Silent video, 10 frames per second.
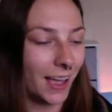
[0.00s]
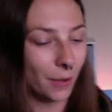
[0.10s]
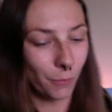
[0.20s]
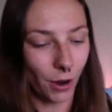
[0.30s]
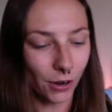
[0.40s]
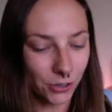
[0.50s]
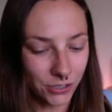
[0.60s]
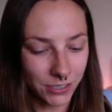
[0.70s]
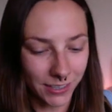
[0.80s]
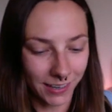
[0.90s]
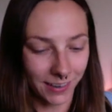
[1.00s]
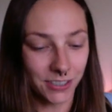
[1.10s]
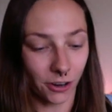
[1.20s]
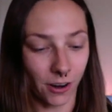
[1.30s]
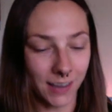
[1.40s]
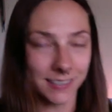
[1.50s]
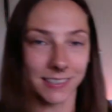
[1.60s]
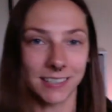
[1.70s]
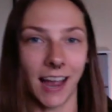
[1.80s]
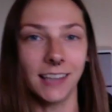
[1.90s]
Mars is across the
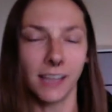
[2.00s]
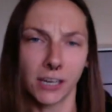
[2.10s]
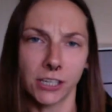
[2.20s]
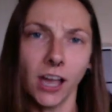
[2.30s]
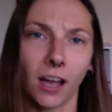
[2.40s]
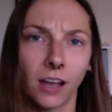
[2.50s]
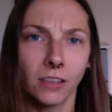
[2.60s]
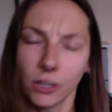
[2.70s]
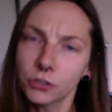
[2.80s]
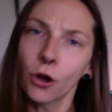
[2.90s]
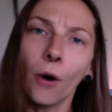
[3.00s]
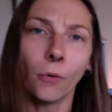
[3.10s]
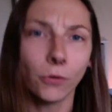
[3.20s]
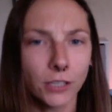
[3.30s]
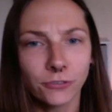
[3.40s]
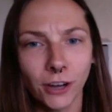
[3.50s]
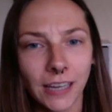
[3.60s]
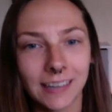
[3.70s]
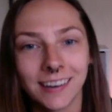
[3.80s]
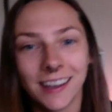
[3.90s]
sky like, yeah, let's go, let's fight.